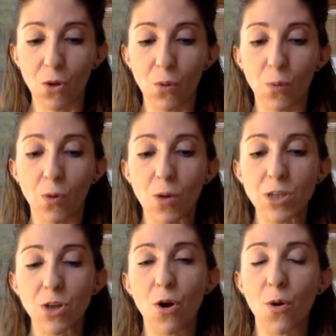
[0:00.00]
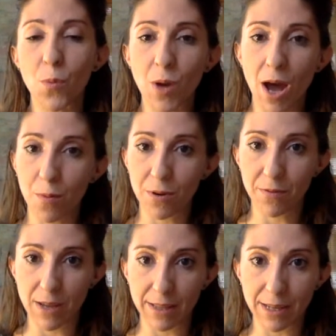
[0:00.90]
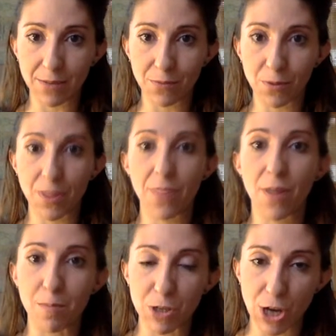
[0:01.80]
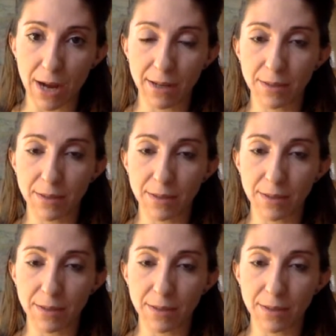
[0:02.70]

We're going to own how we're feeling with a thumb check.